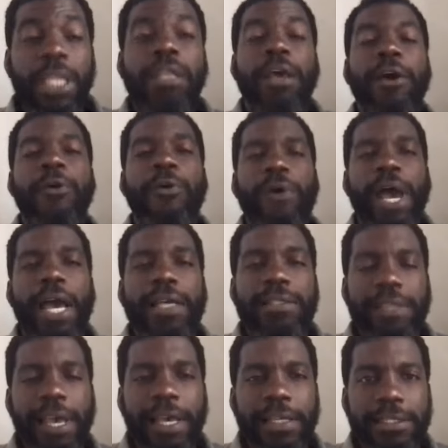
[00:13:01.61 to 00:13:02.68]
know
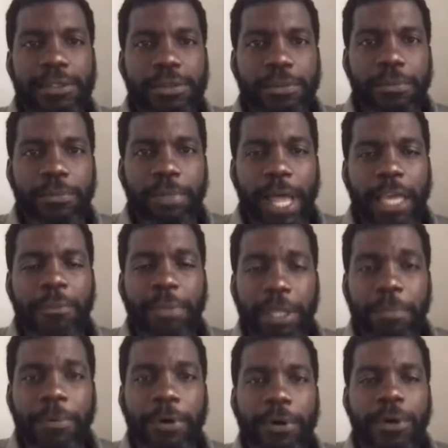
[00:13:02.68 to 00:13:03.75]
as Black
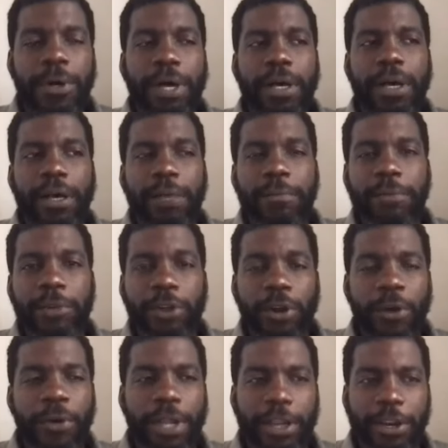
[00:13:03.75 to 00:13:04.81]
people
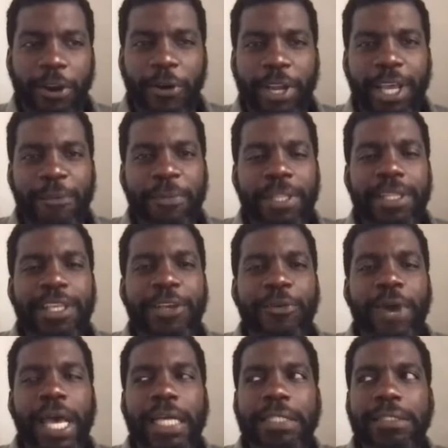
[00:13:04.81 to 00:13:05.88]
growing up in the
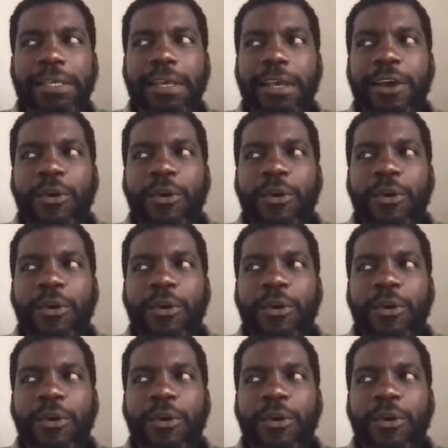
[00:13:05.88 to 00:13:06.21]
U.S.,